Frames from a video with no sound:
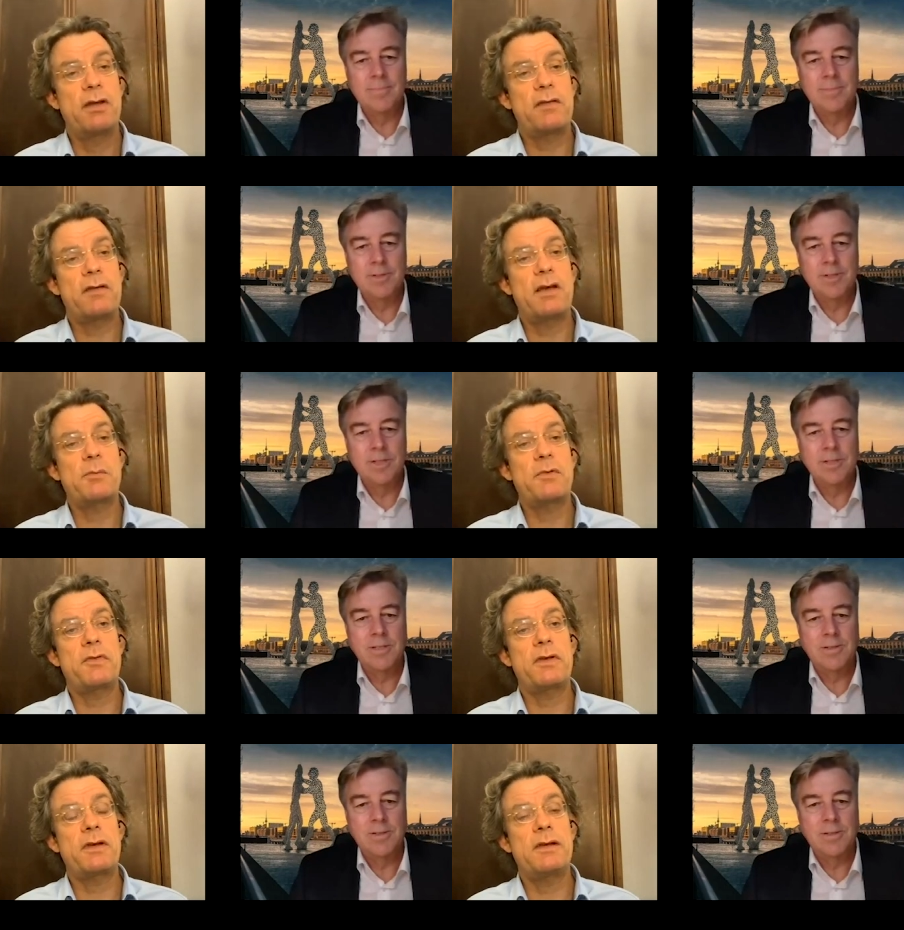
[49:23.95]
Speaker 1: That's
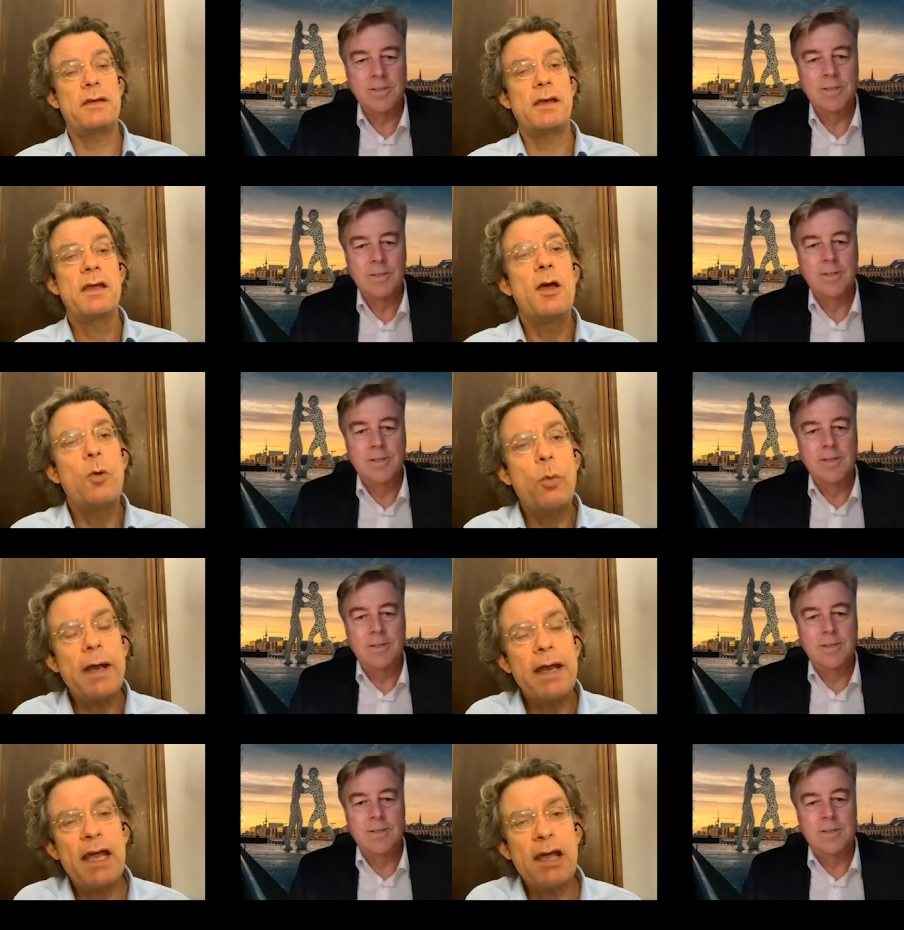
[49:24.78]
100% clear.
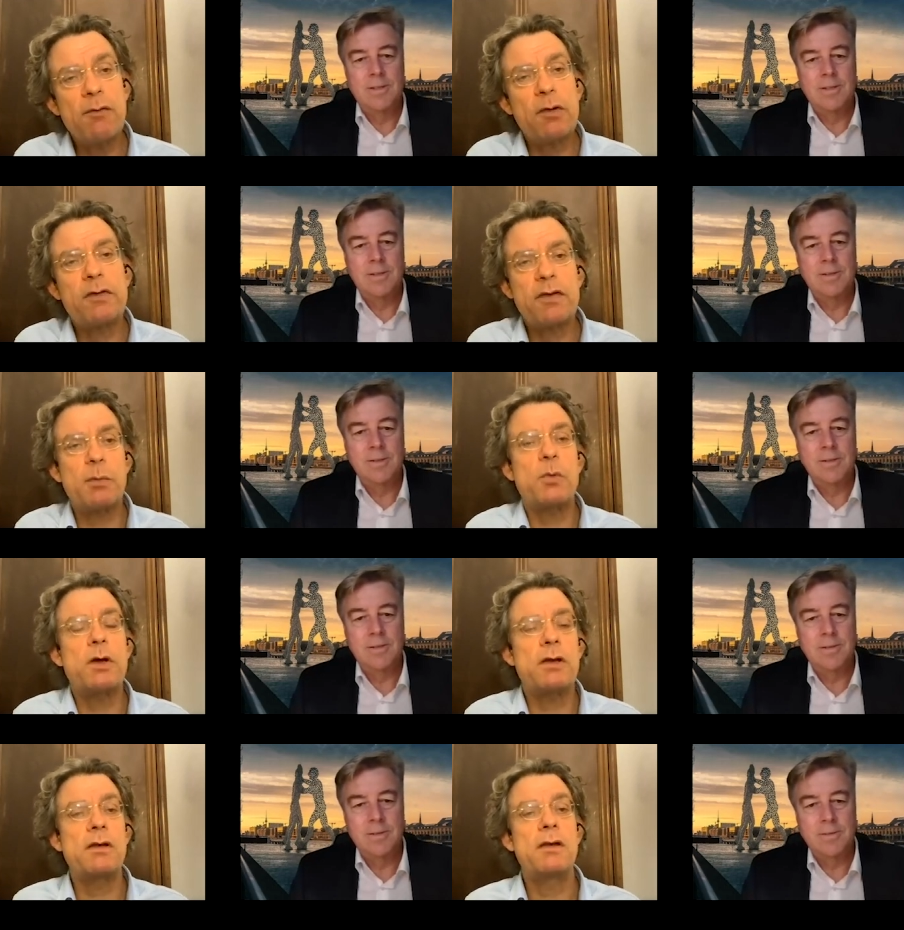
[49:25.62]
Whenever
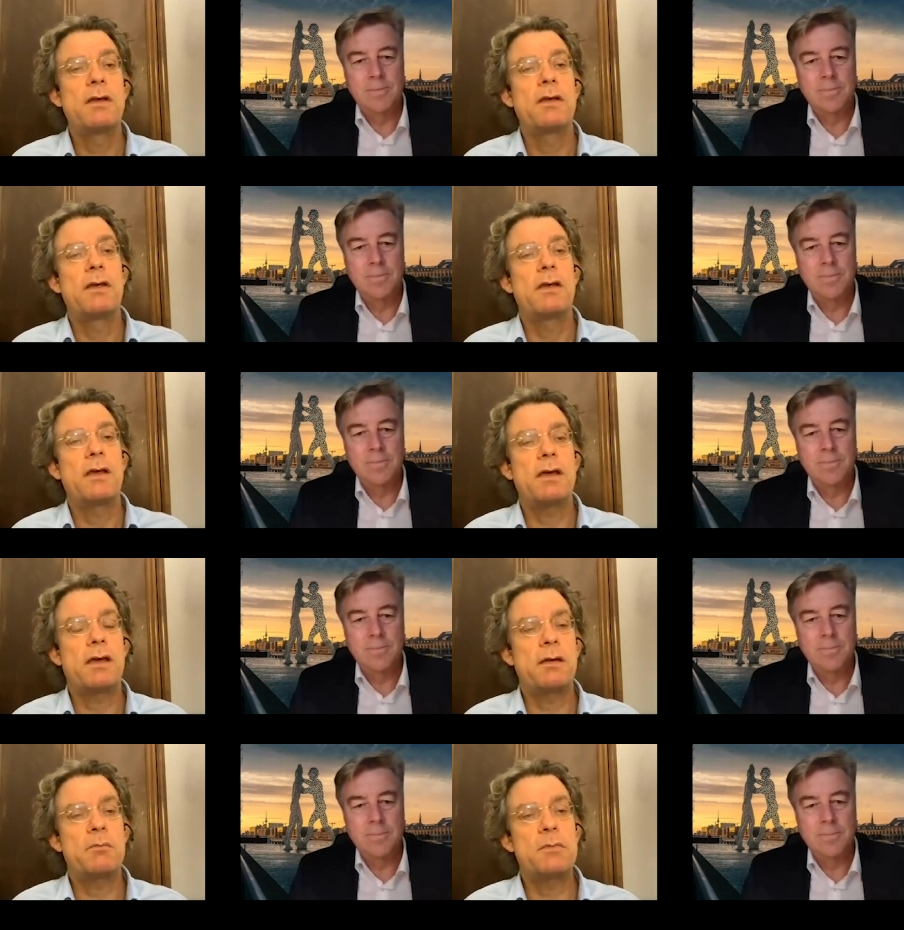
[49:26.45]
someone
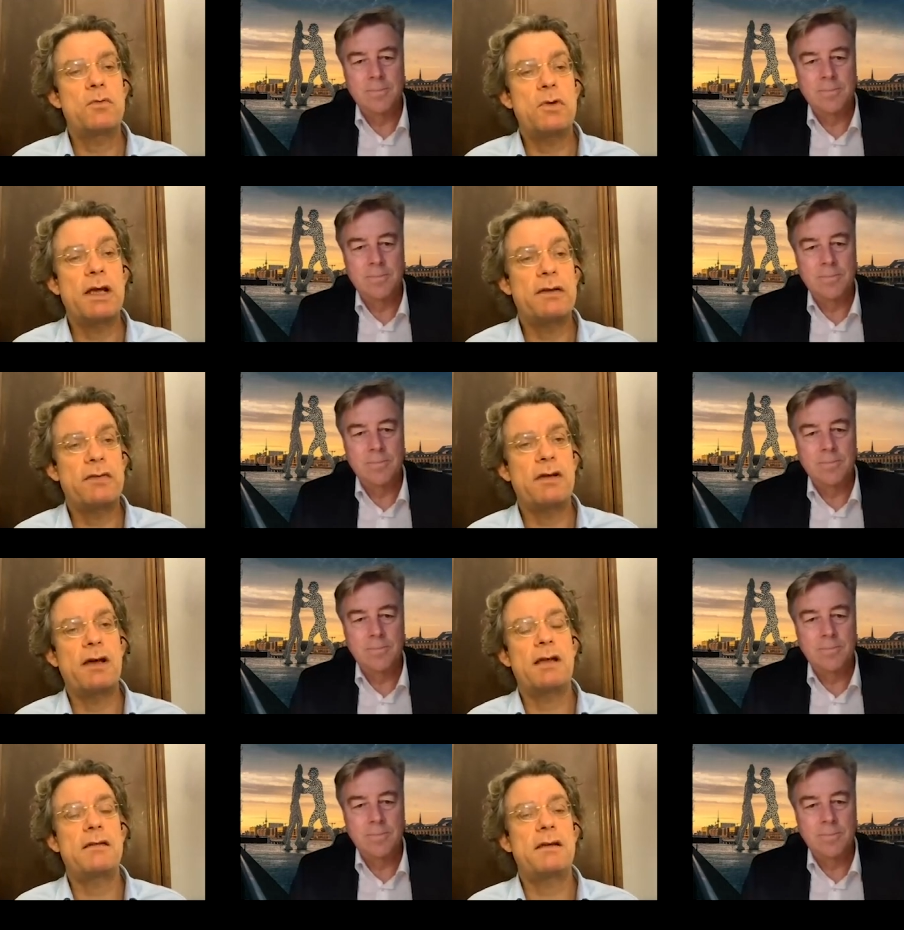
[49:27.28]
um, writes an
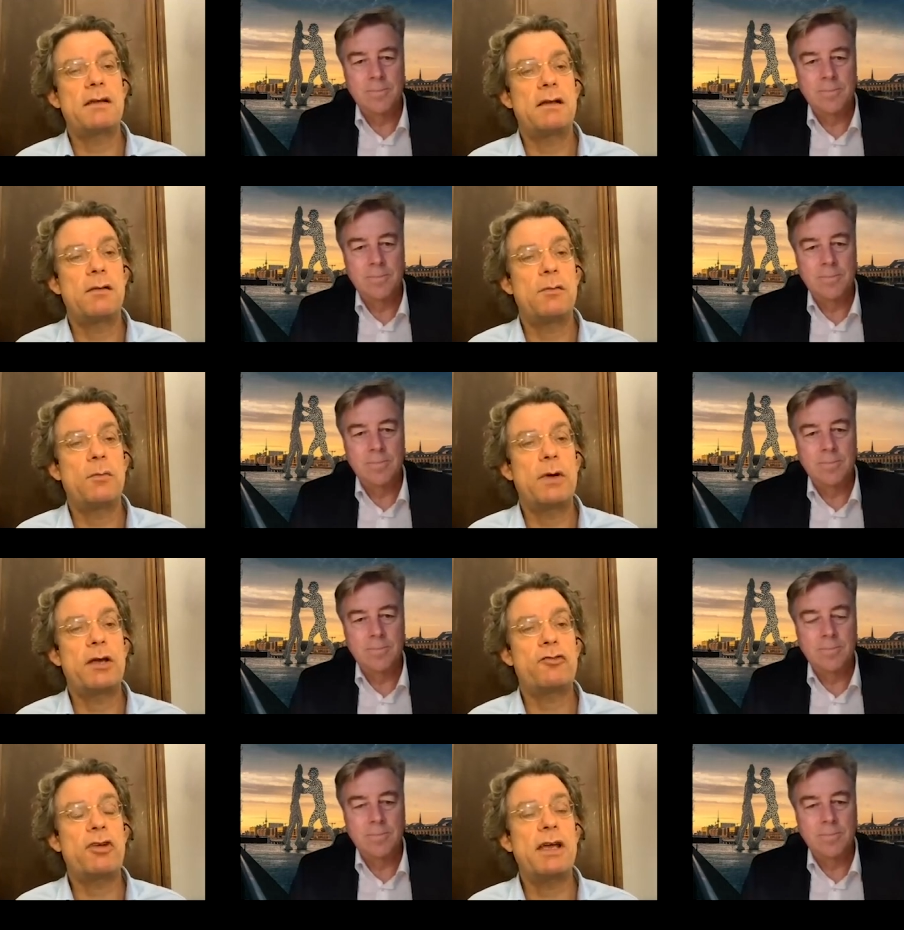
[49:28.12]
article
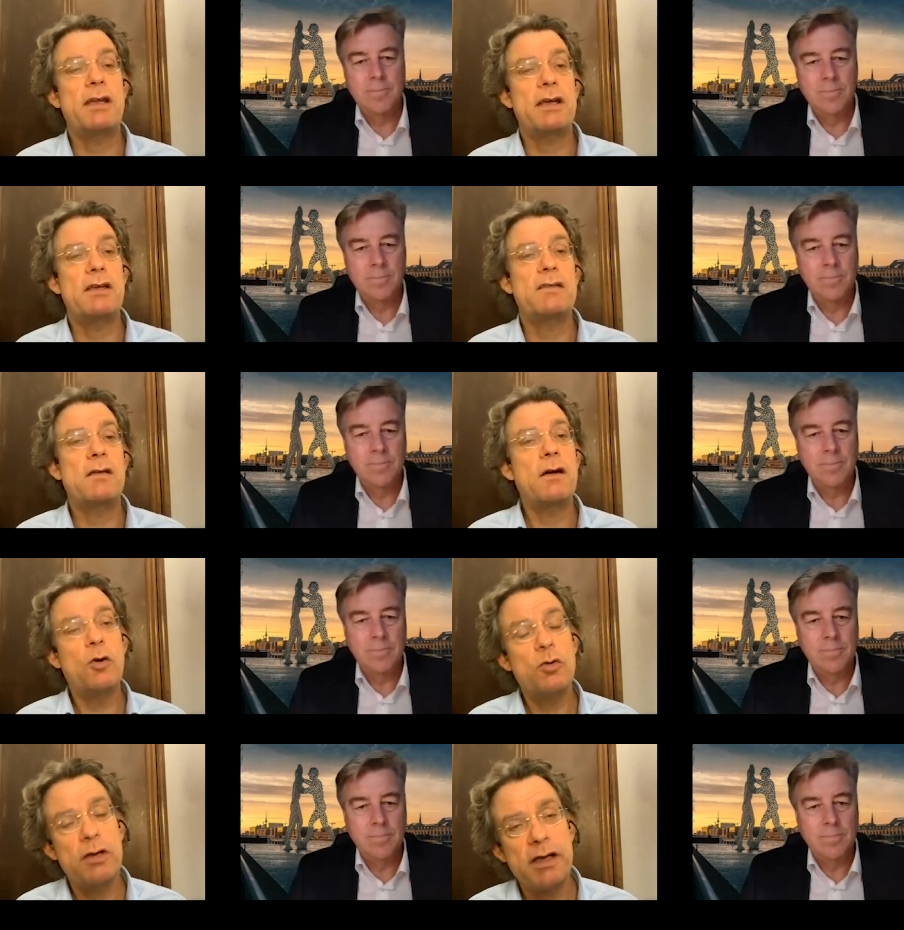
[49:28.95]
where China is
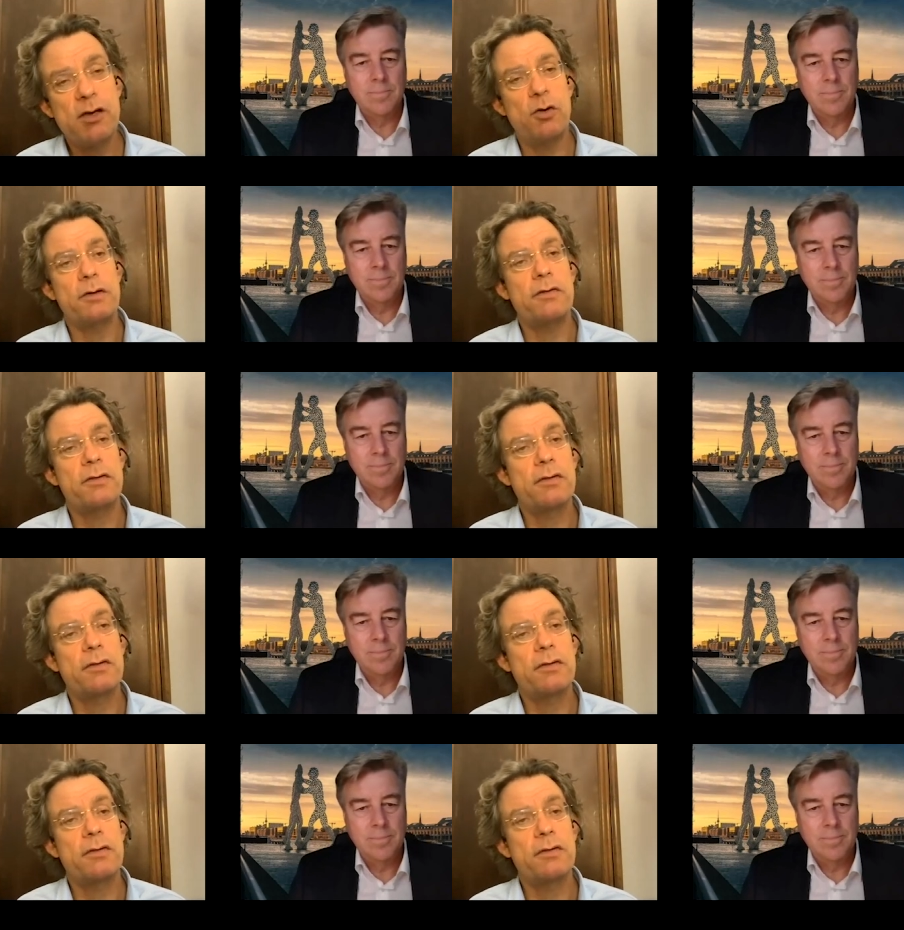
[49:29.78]
only good